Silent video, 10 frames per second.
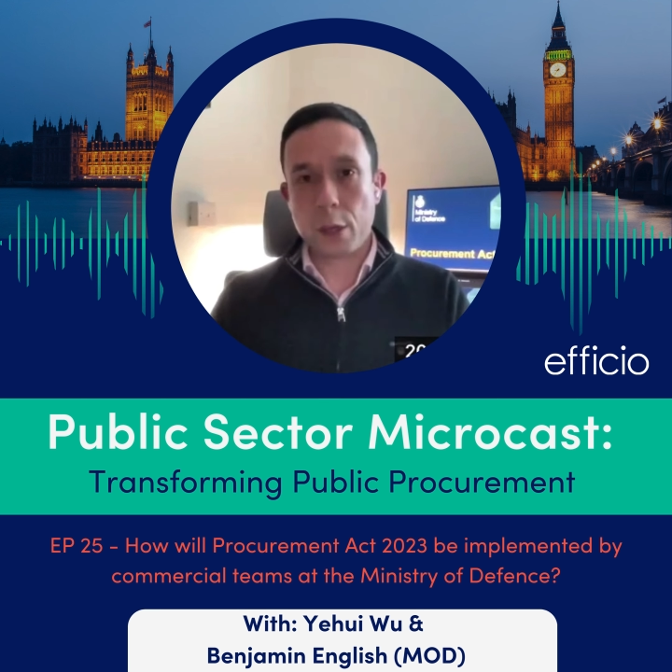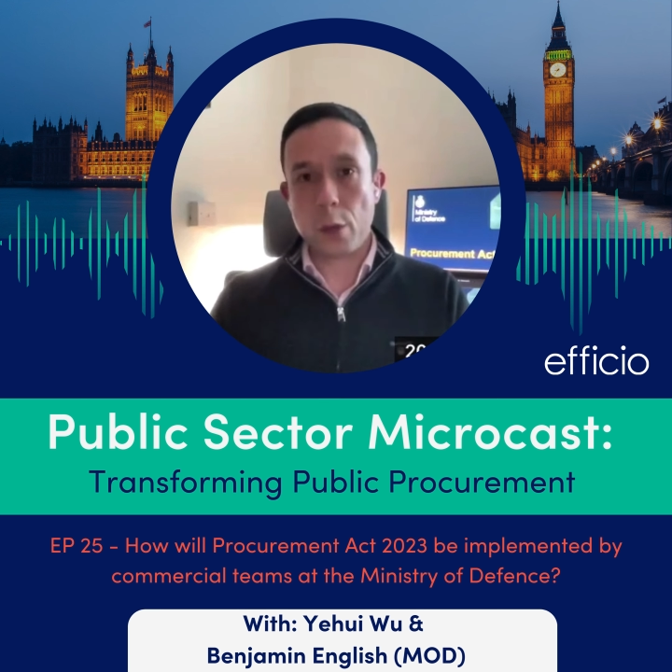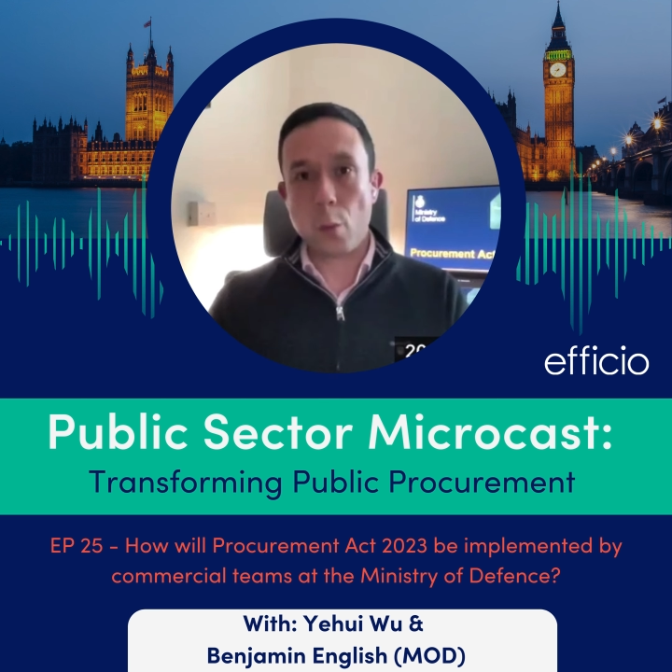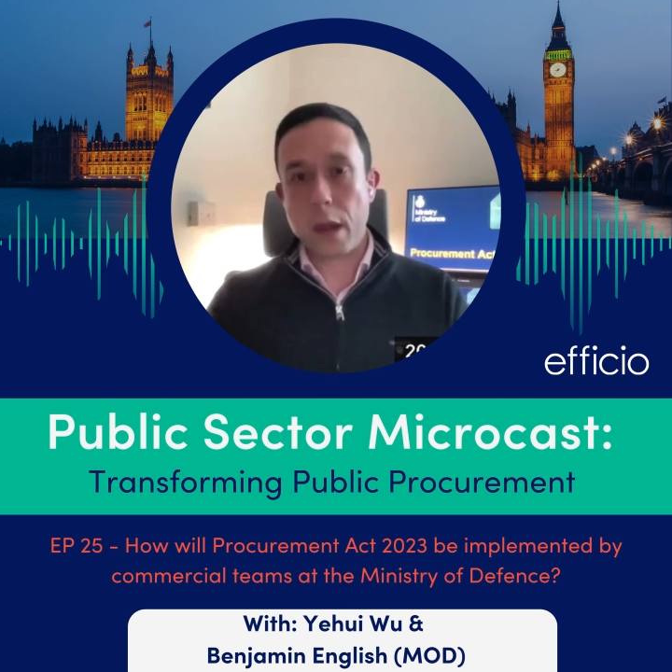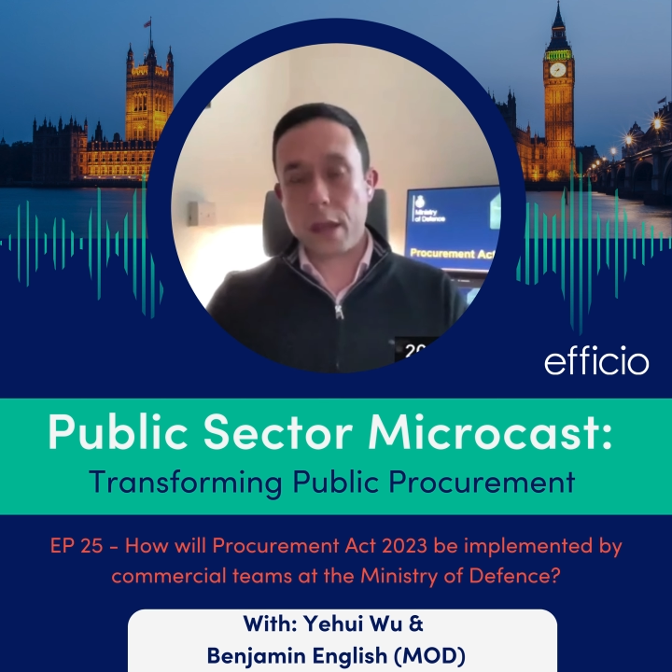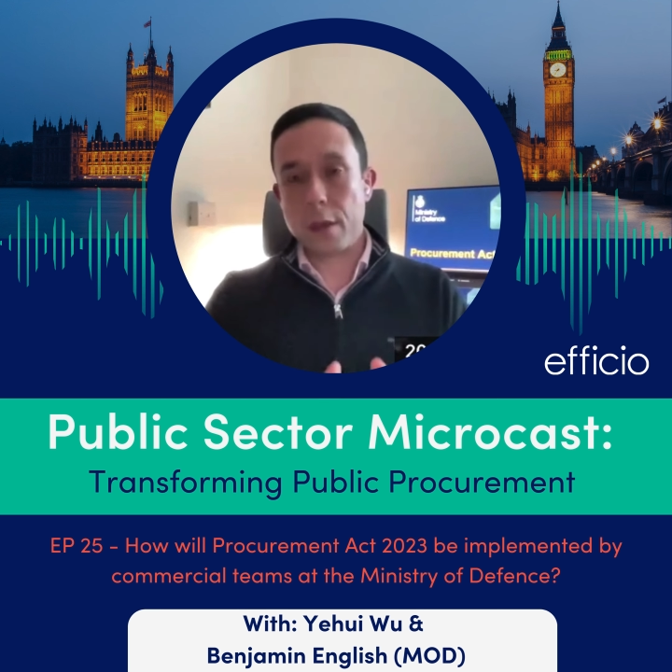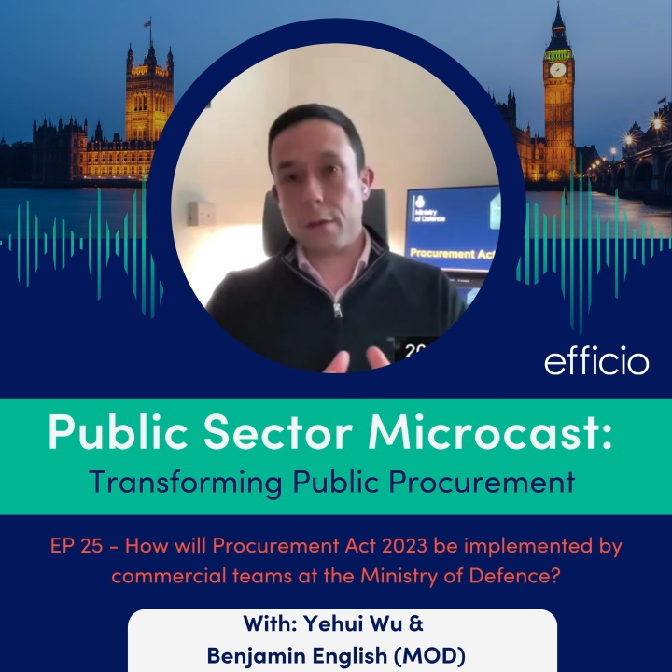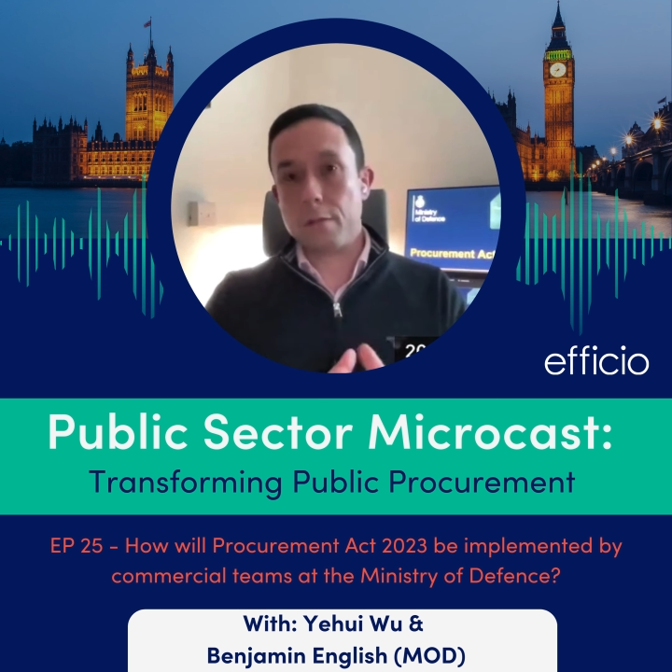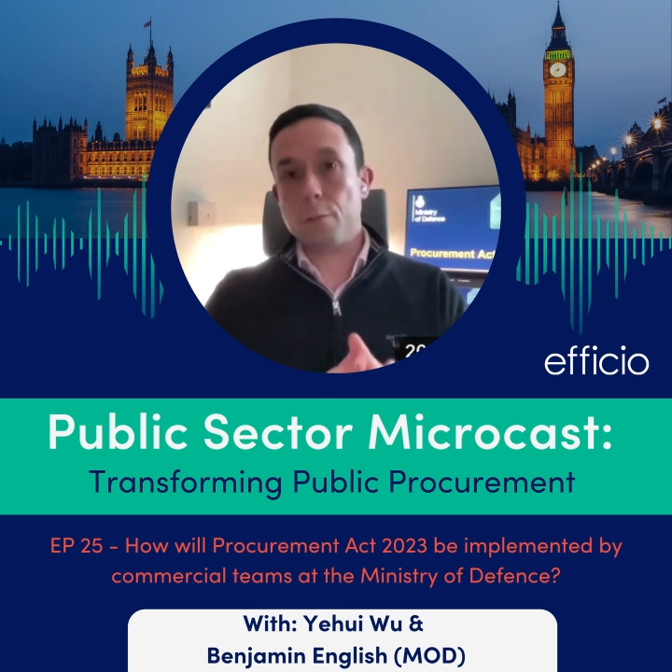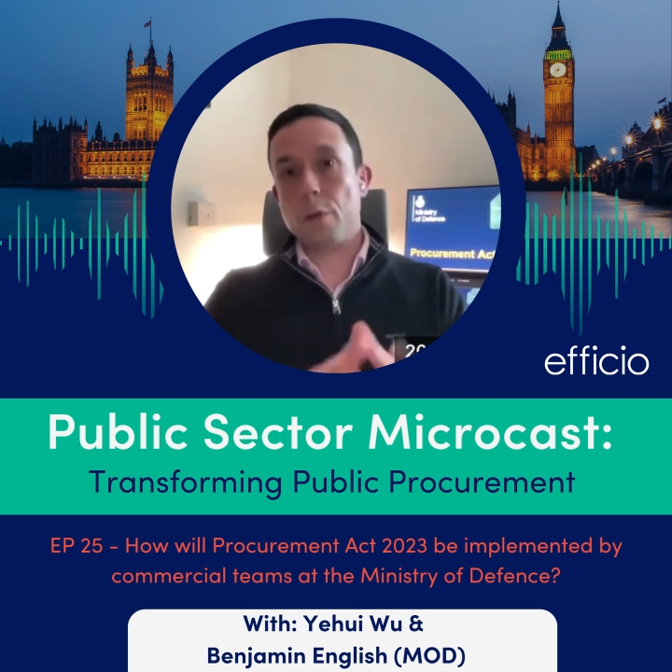the way
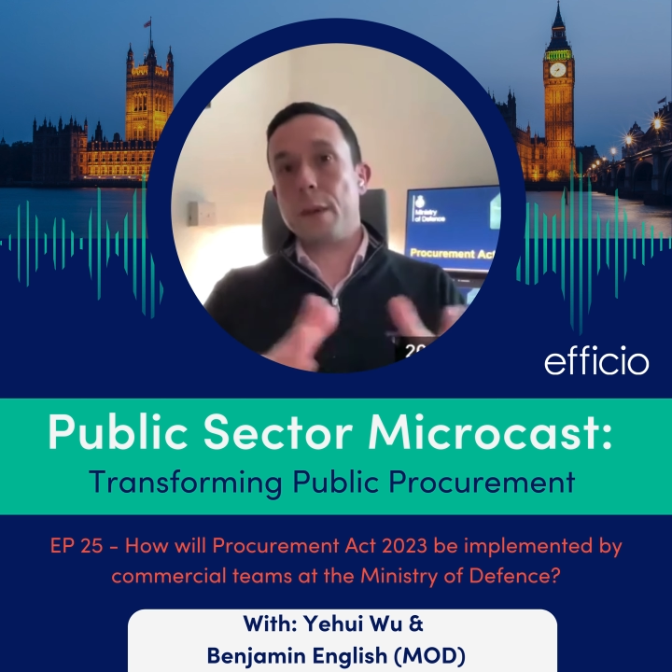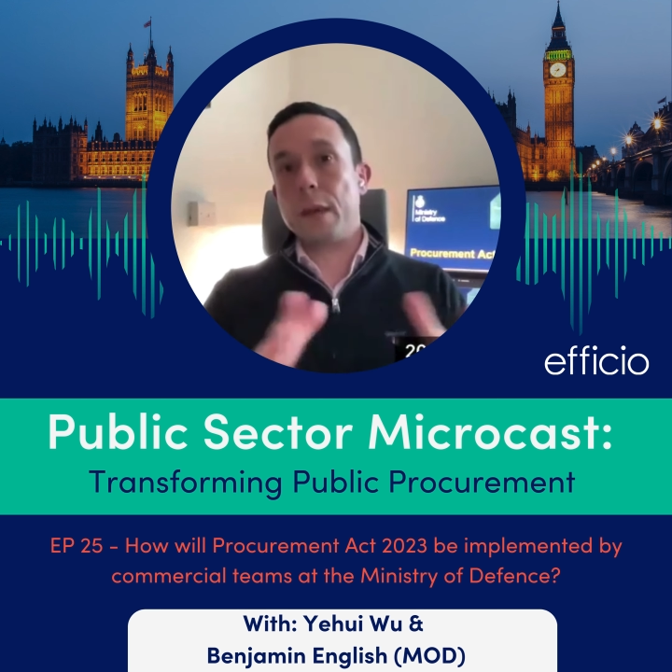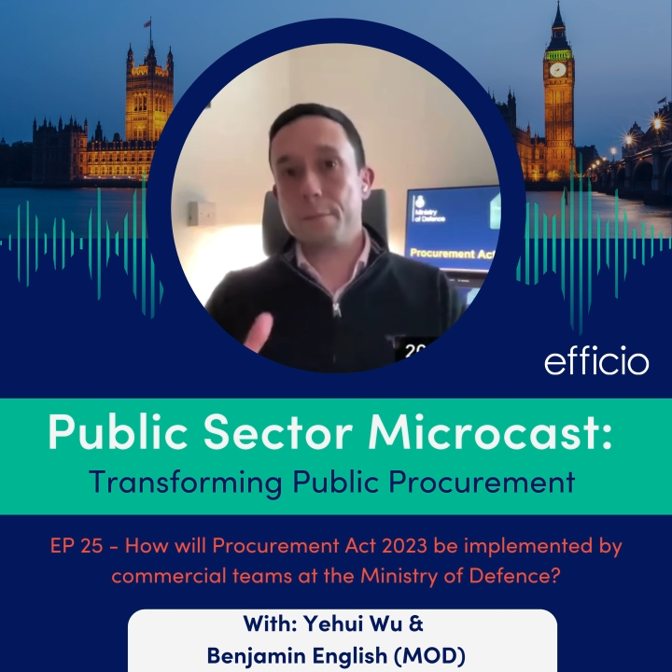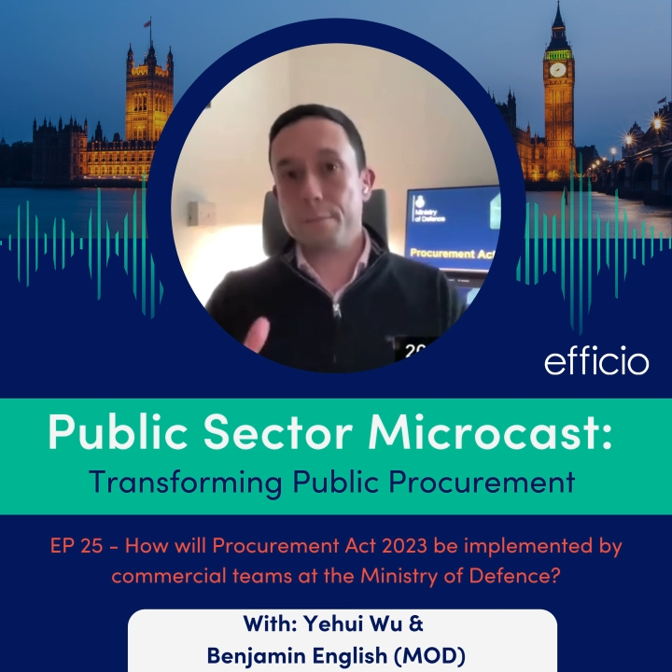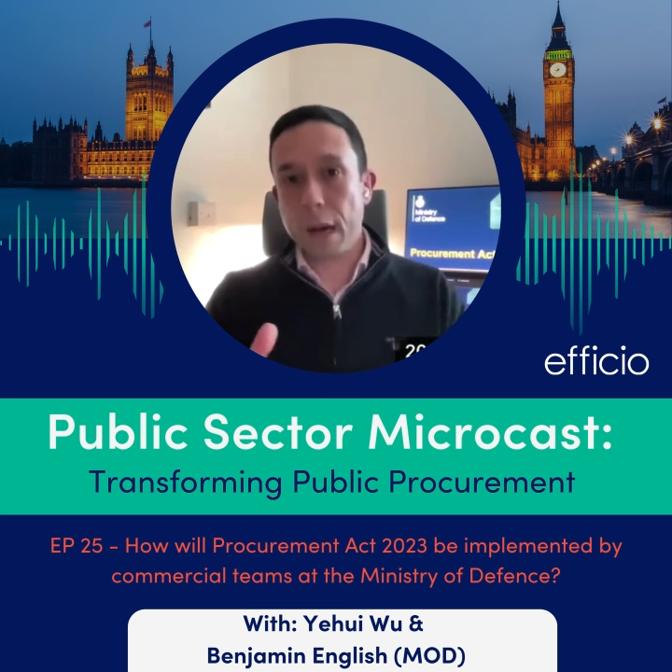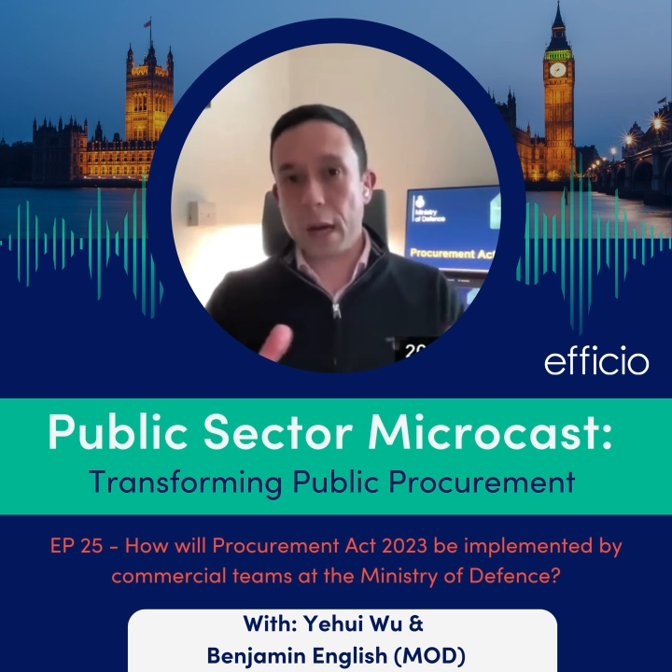that we've been